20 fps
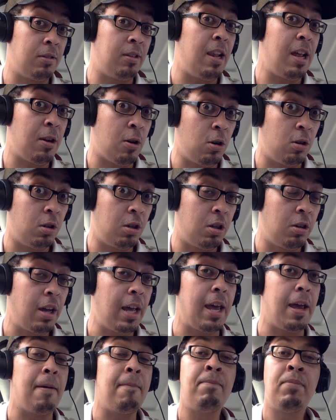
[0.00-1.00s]
as Le
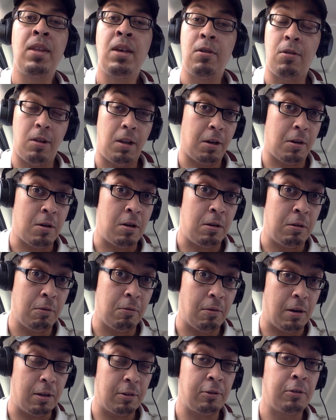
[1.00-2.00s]
Congrès, or Le
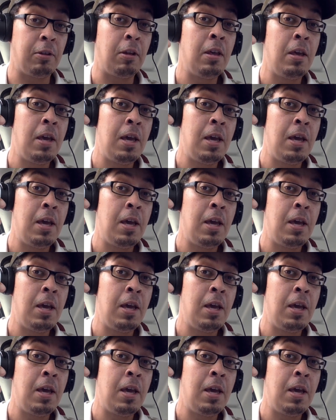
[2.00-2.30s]
Congress.